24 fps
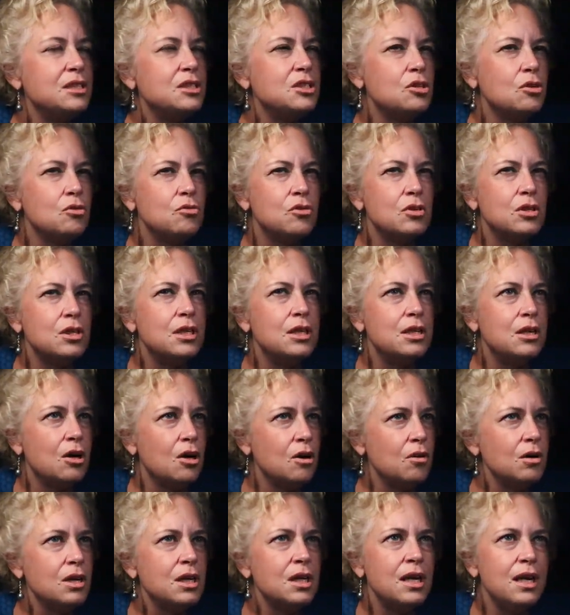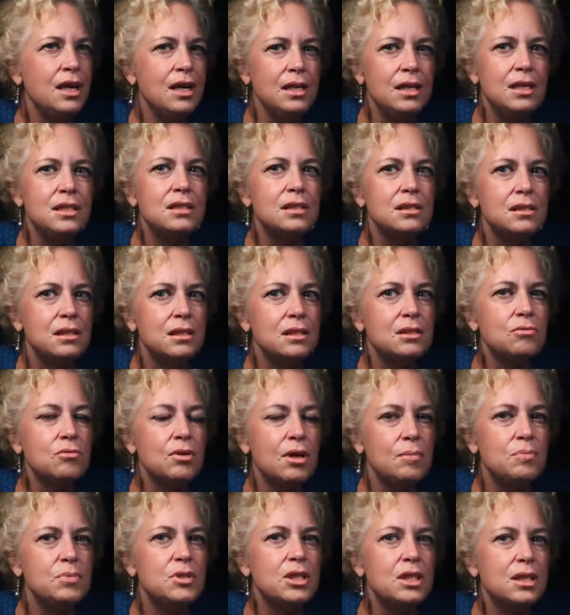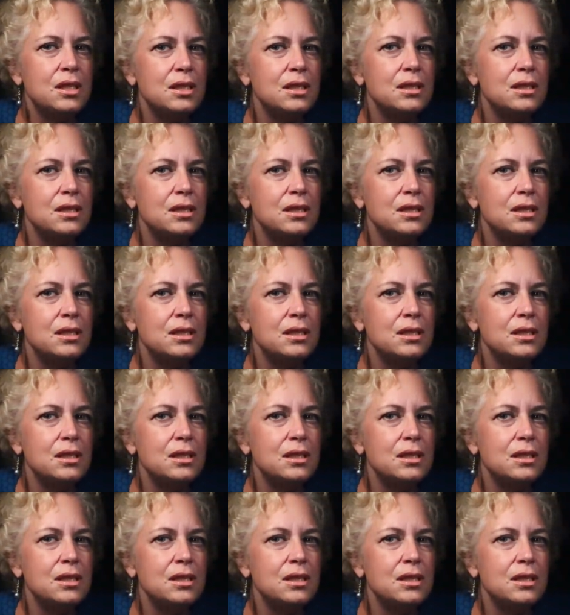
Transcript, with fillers: So the, in hurricane is a disruption.